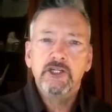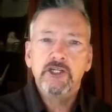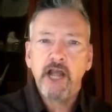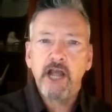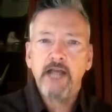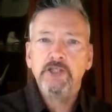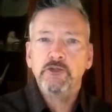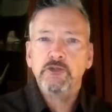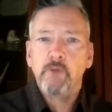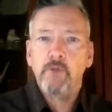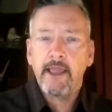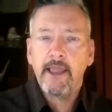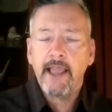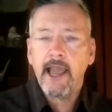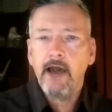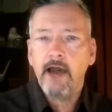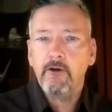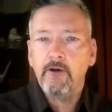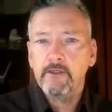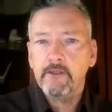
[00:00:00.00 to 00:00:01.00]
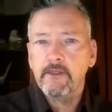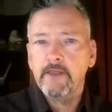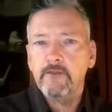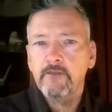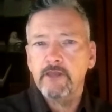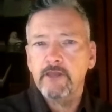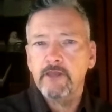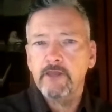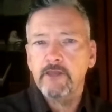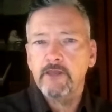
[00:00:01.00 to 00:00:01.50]
shots rang out, and then
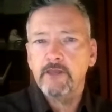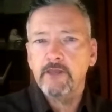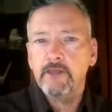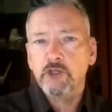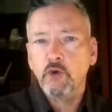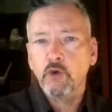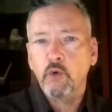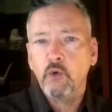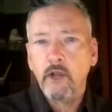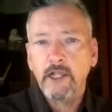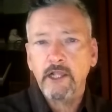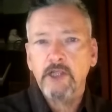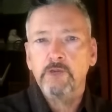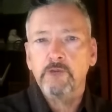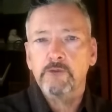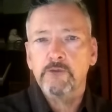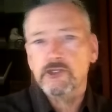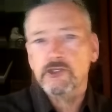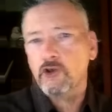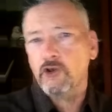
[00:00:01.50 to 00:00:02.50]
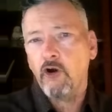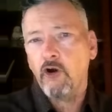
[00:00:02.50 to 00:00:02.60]
the issue was quickly